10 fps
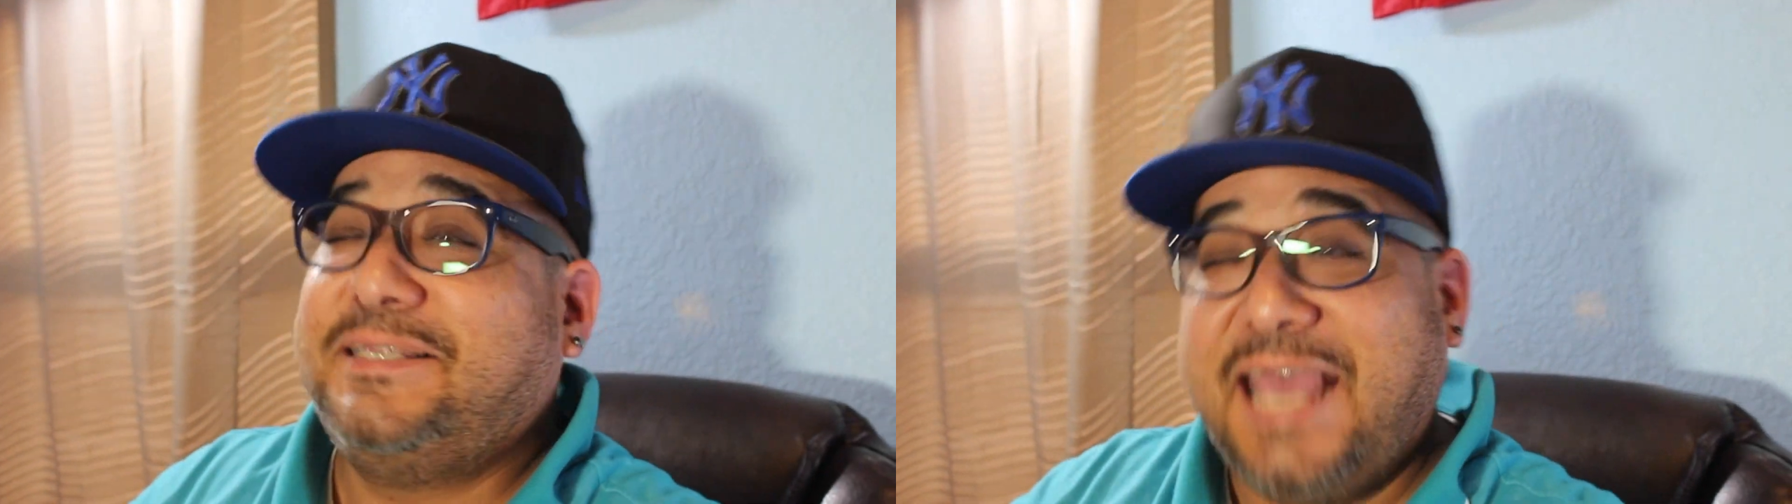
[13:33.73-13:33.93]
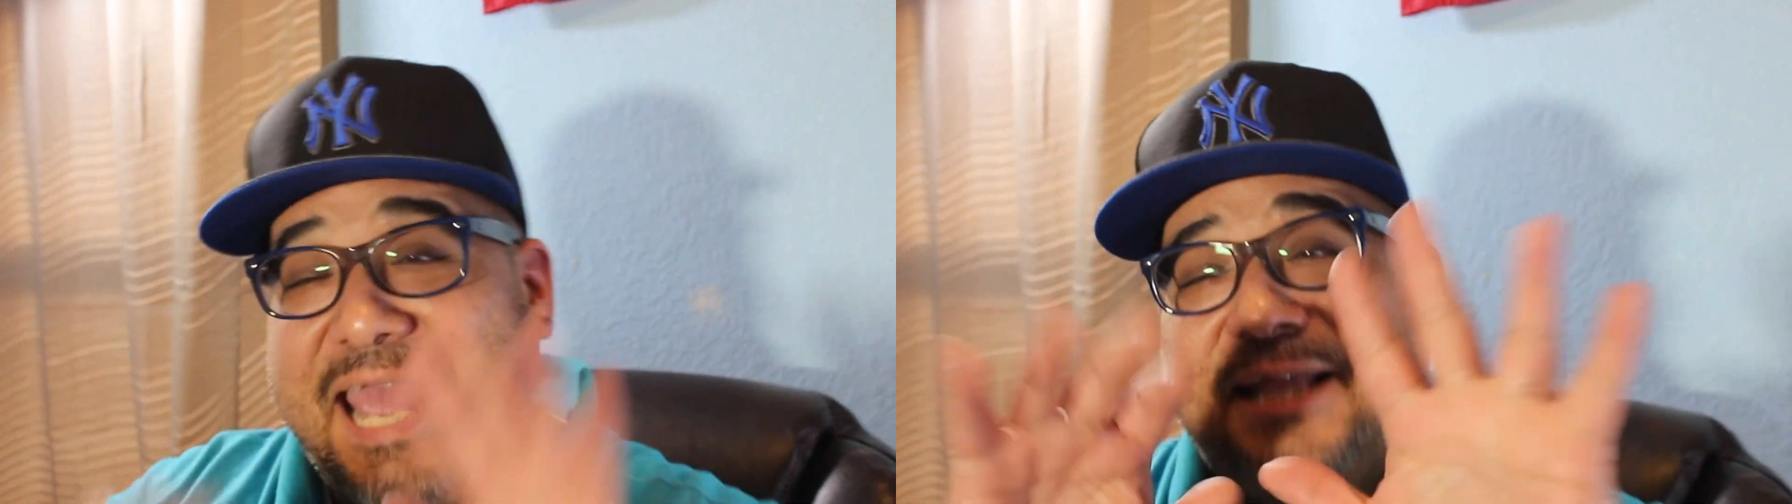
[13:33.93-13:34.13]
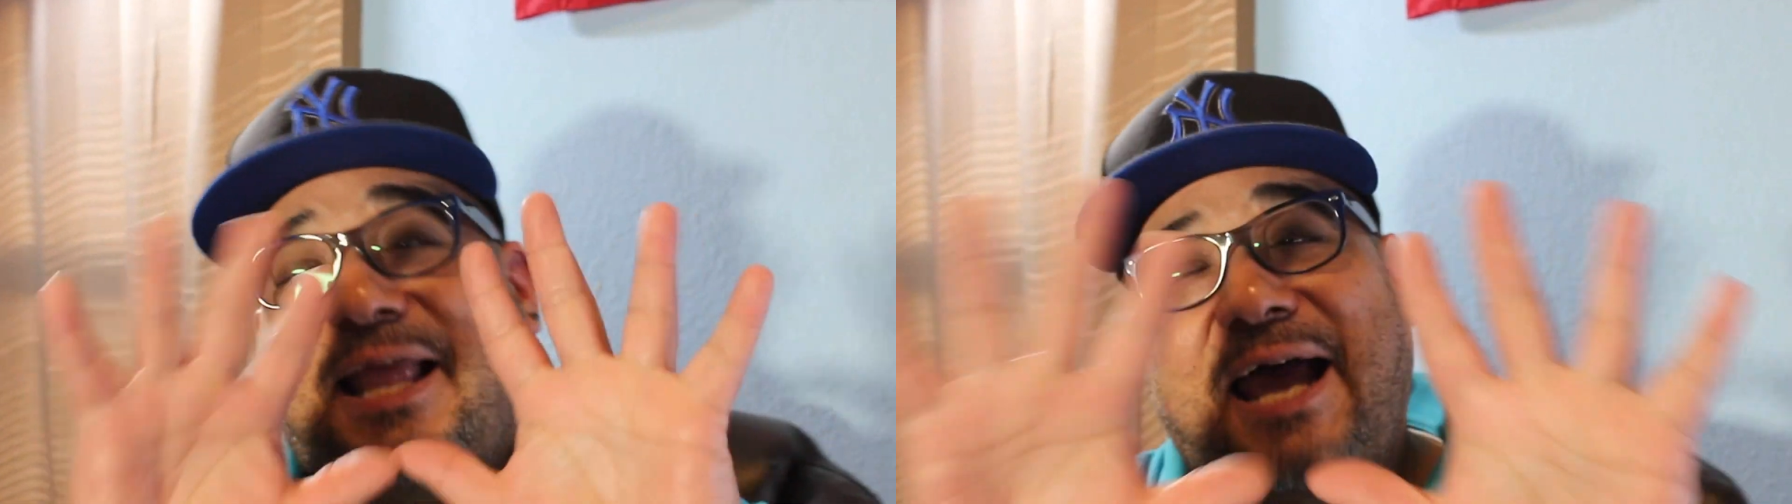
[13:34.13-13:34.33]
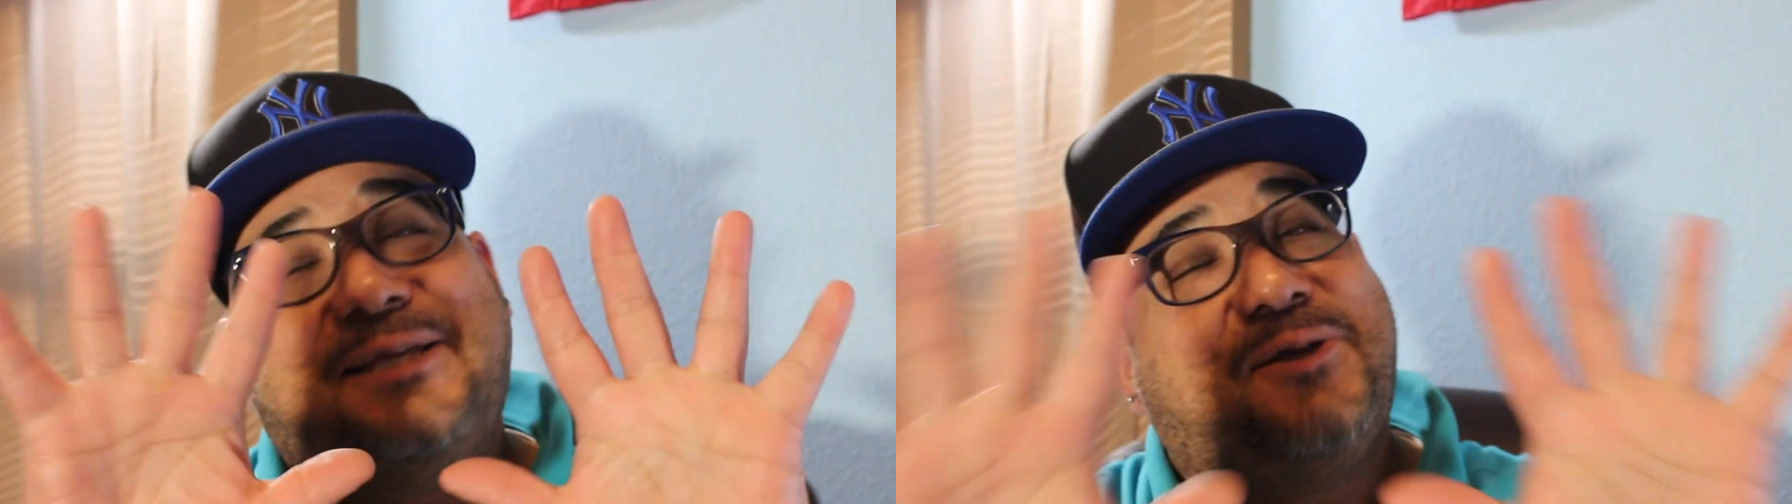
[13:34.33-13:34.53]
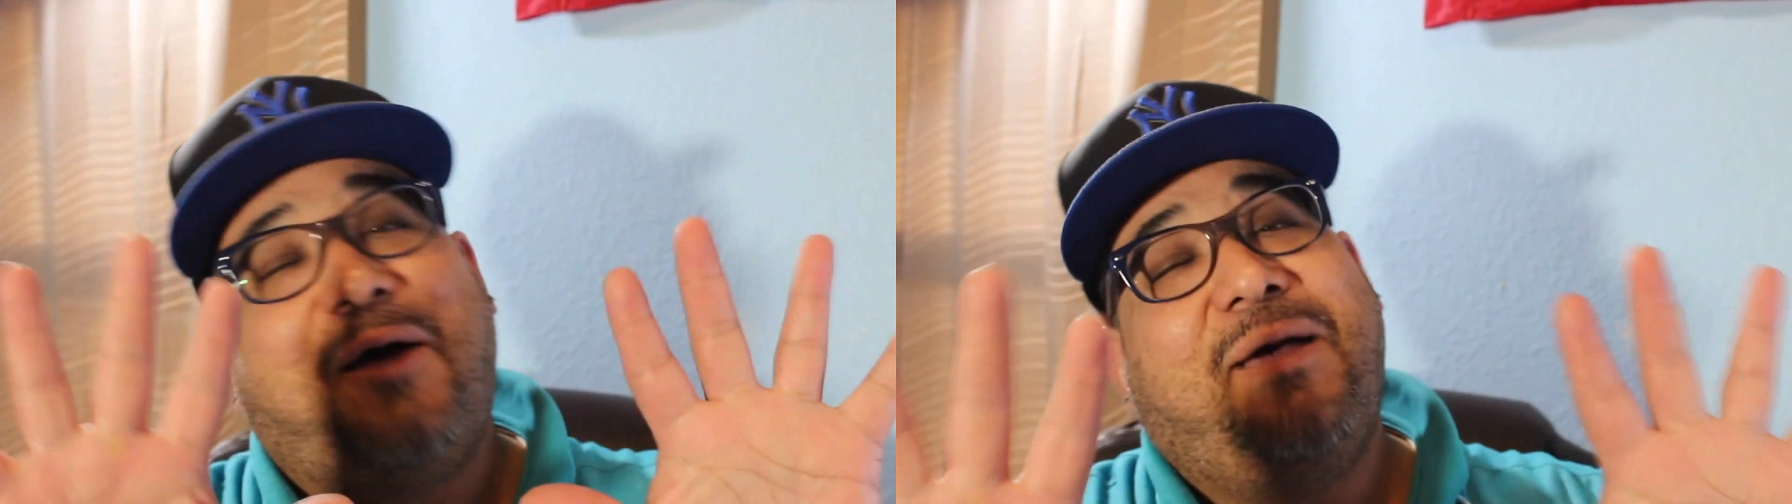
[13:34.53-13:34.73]
10
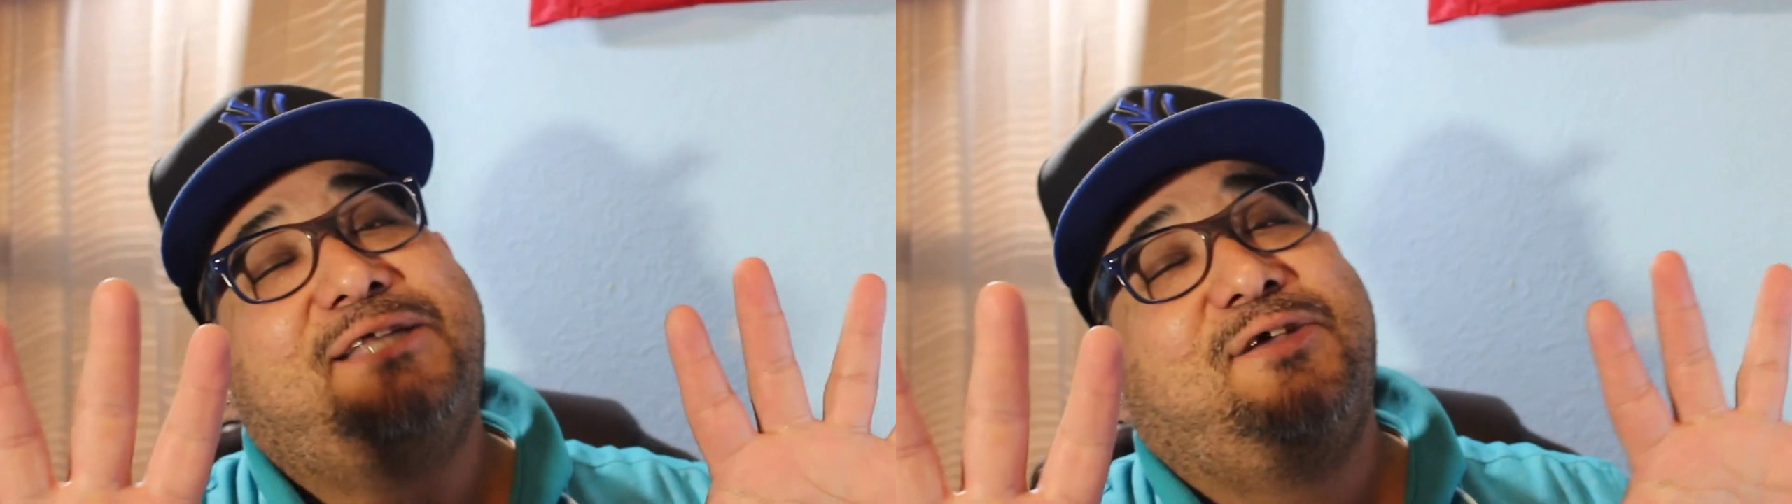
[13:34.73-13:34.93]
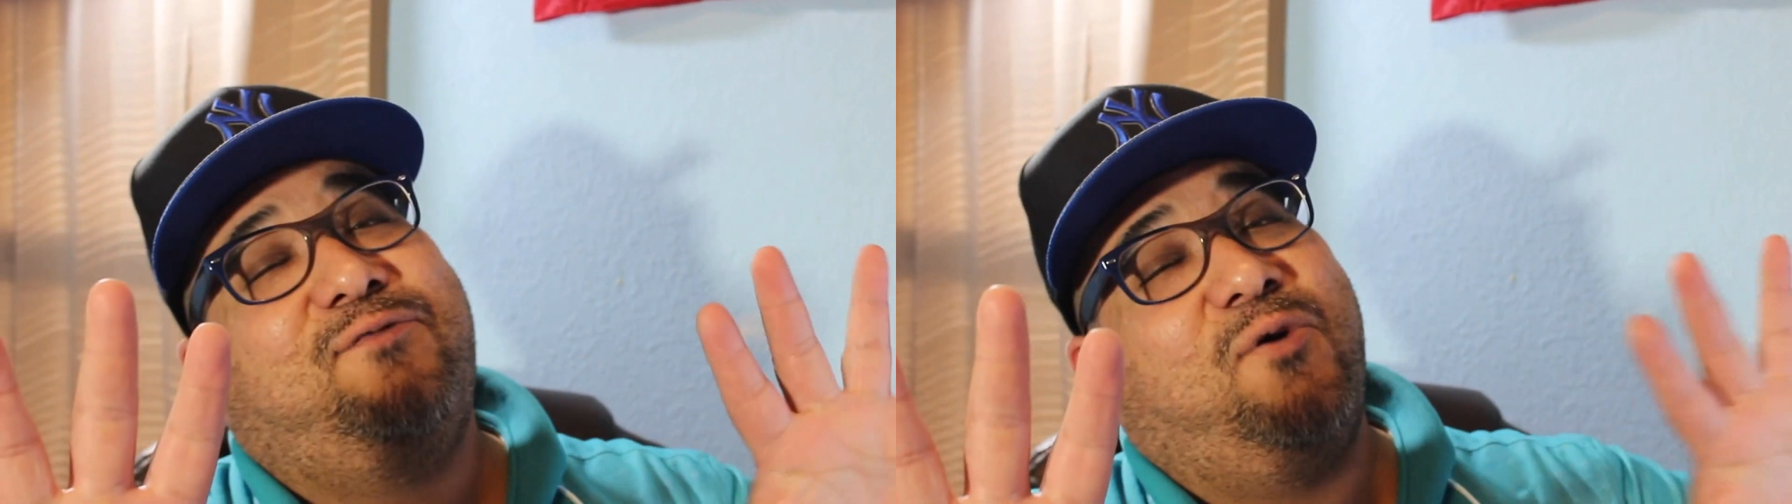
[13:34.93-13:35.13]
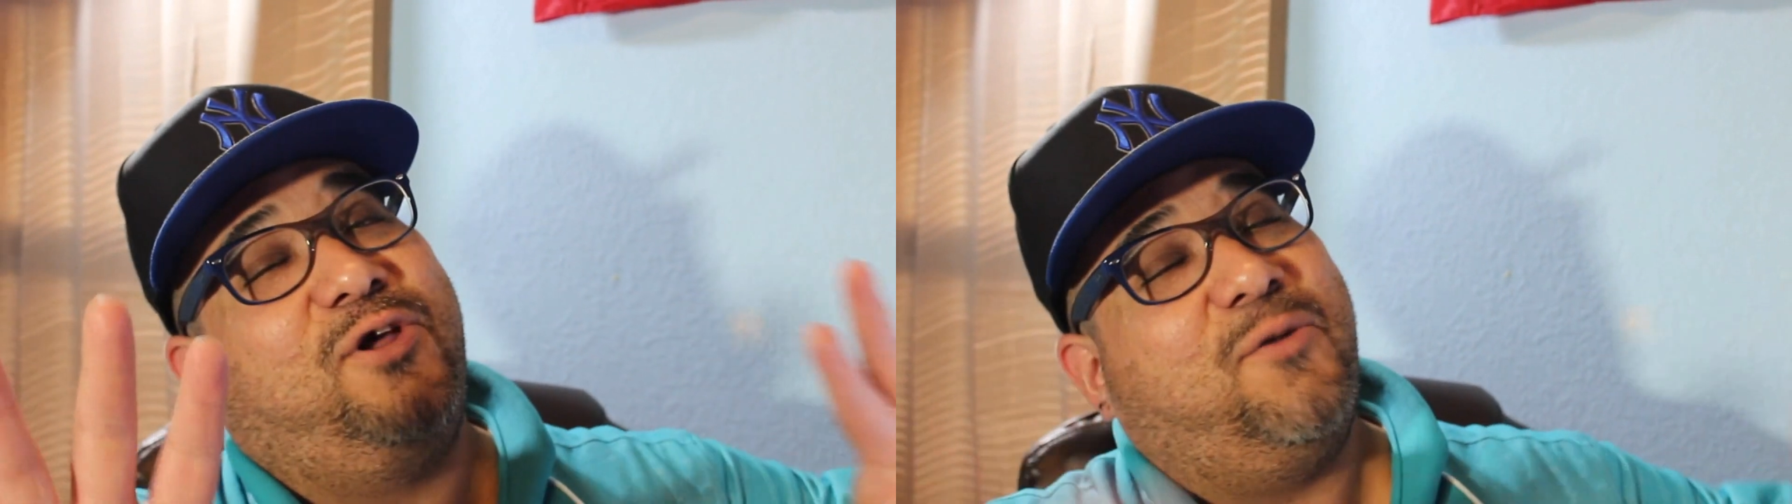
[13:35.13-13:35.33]
likes is all I'm asking for.